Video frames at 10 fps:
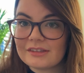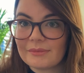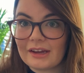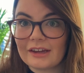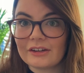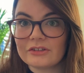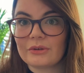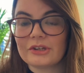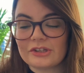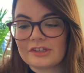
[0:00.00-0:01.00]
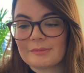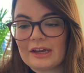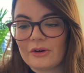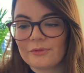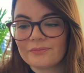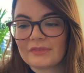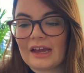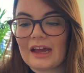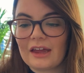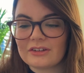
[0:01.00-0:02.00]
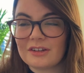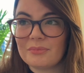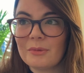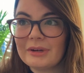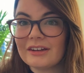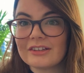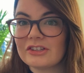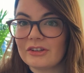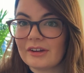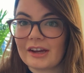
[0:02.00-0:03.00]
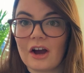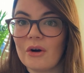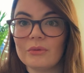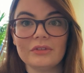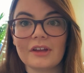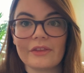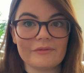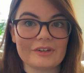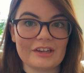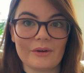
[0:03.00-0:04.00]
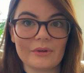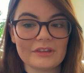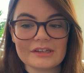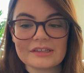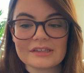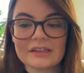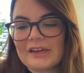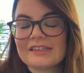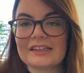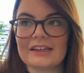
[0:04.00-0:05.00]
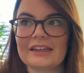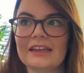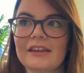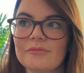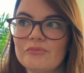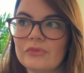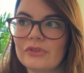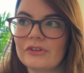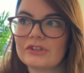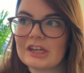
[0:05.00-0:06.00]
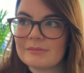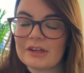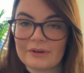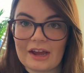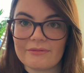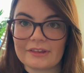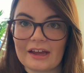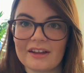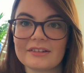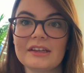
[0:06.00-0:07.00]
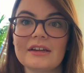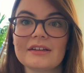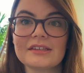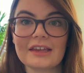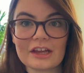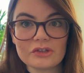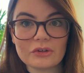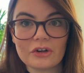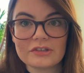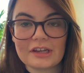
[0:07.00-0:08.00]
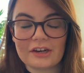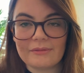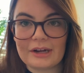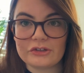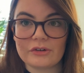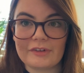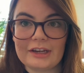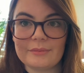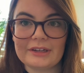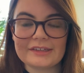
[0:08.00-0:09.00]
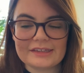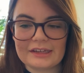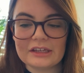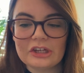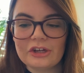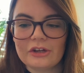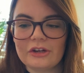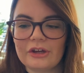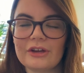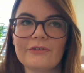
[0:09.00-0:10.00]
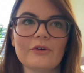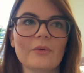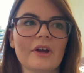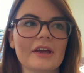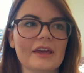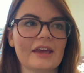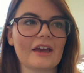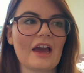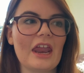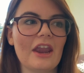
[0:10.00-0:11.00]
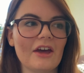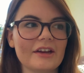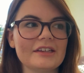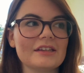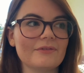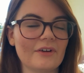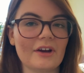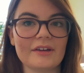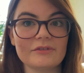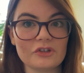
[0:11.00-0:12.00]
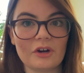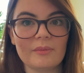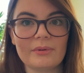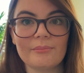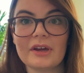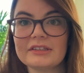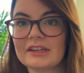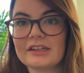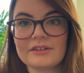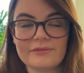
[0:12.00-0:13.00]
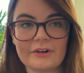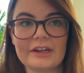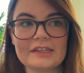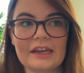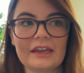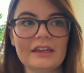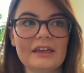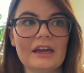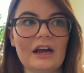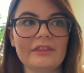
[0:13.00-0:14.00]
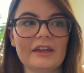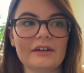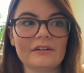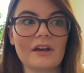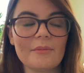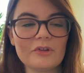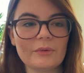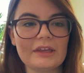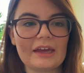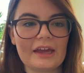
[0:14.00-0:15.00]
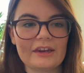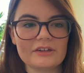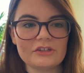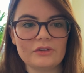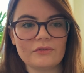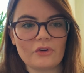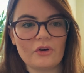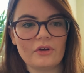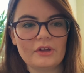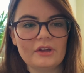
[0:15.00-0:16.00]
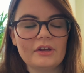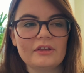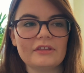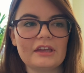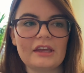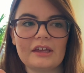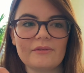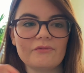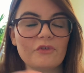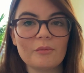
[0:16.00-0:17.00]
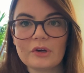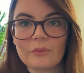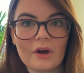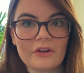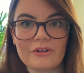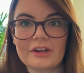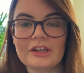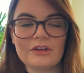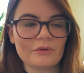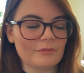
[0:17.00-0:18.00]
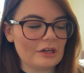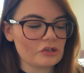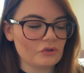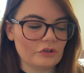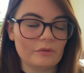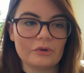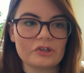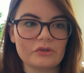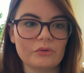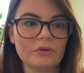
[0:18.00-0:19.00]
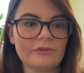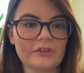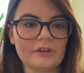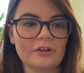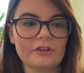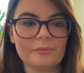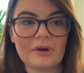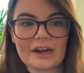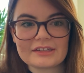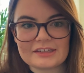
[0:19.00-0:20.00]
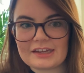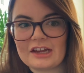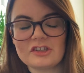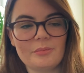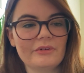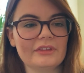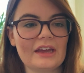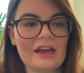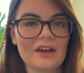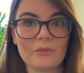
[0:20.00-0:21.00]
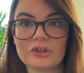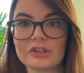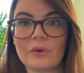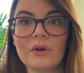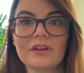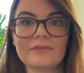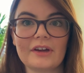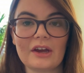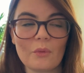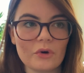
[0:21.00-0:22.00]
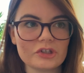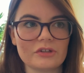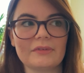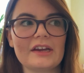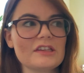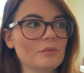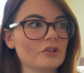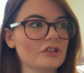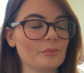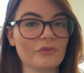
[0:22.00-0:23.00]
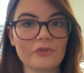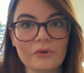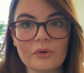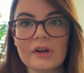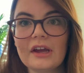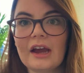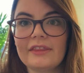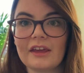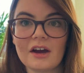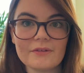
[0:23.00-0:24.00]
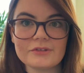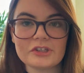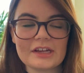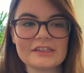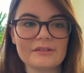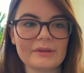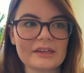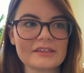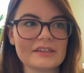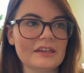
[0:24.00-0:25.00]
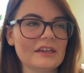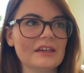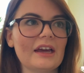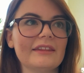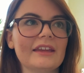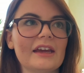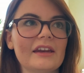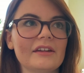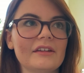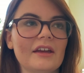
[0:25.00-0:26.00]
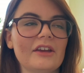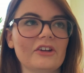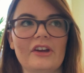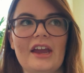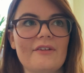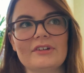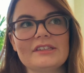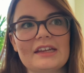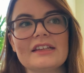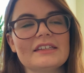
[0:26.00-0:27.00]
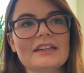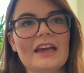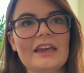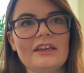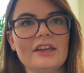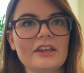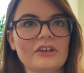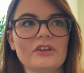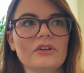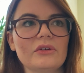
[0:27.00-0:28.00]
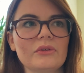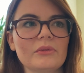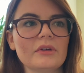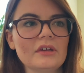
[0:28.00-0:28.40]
something I had loads of questions about, and I'd probably like to do like a whole nother video on this. Basically, the tips I would have for that: schedule content around your availability. If you're working a 9 to 5 job, Monday to Friday, and then come the weekend, you've got the Formula One on and you want to make sure you watch all of the practice, catch up on that, watch the qualifying, watch the race, watch the before and the after chatty bits. And then, every Saturday you